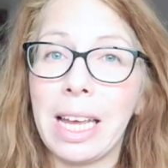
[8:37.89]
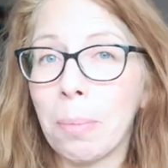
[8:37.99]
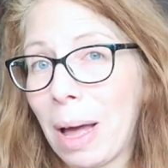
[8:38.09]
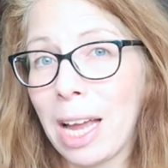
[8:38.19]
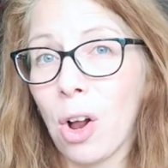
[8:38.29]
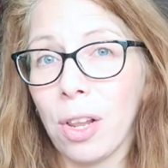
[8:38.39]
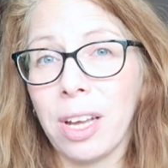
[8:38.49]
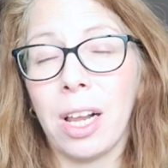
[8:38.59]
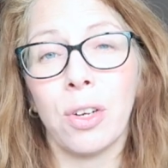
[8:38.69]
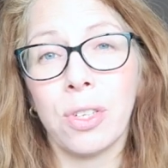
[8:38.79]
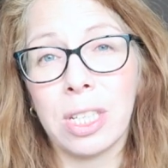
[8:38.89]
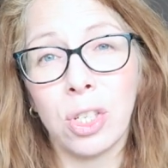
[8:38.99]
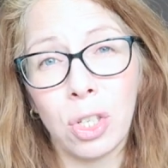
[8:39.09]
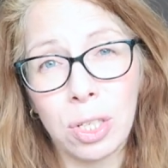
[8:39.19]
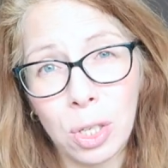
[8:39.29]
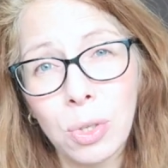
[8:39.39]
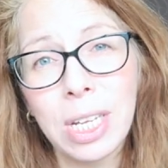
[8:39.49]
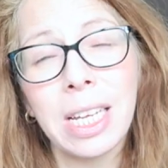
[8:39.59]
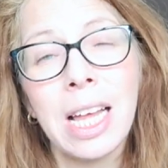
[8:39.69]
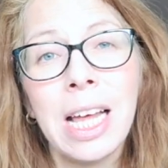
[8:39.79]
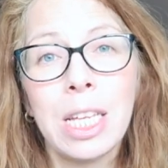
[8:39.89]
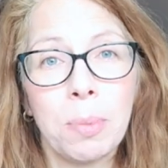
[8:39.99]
to like buy all the colors that she's using,